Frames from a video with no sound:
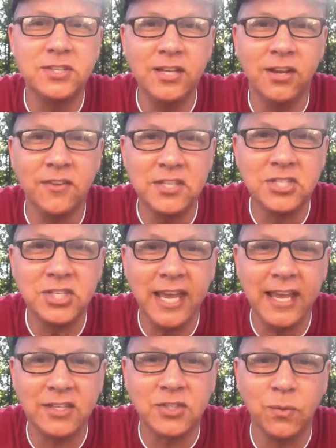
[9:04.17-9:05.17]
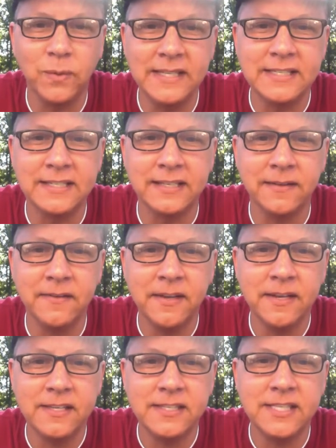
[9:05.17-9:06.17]
you know, this chant to Winston
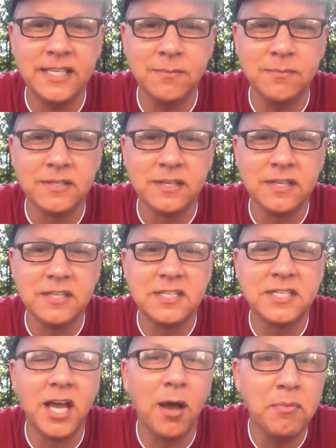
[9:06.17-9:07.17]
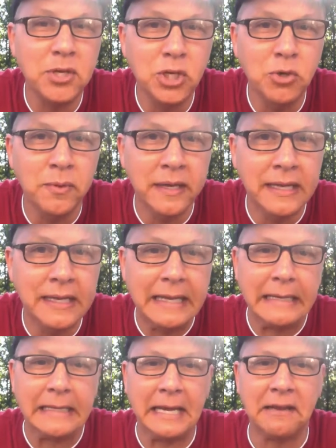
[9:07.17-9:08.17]
seems subhuman
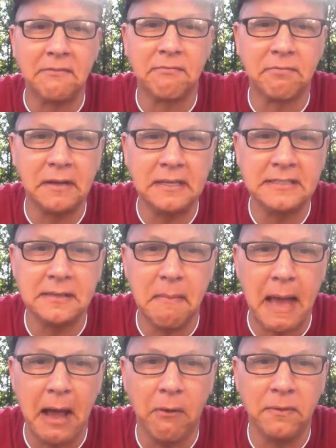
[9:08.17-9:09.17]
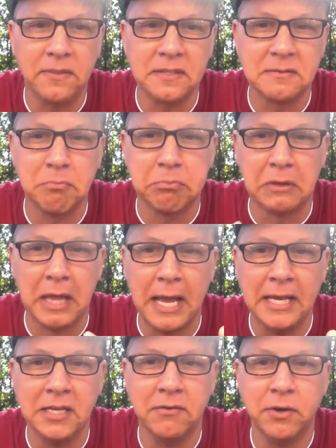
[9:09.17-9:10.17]
and kind of freaks him out with its
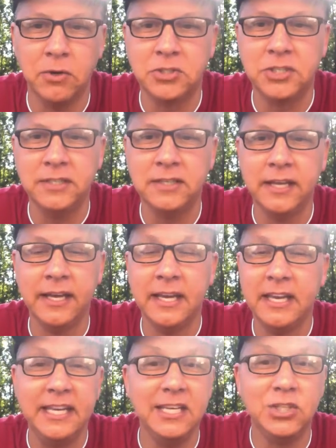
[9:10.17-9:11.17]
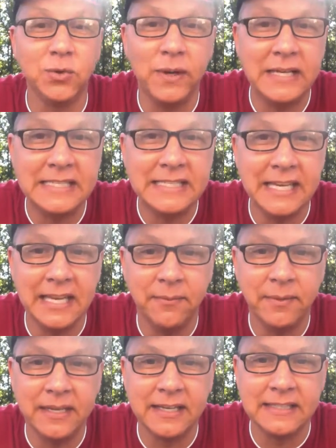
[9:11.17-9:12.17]
blind devotion. He joins in
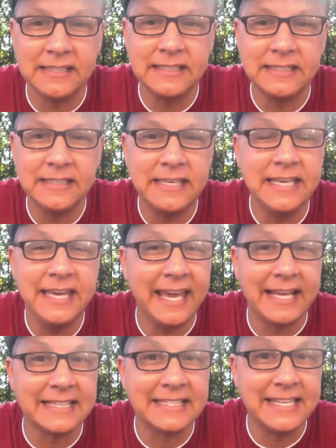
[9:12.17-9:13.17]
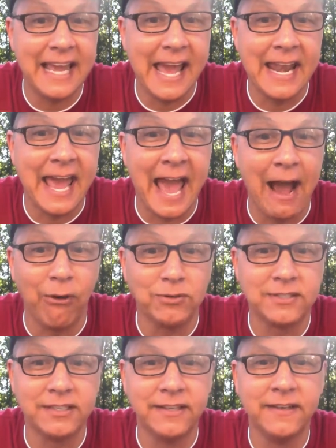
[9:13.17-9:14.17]
because he can't stand
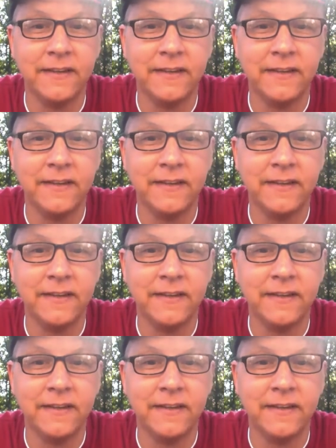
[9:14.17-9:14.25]
out.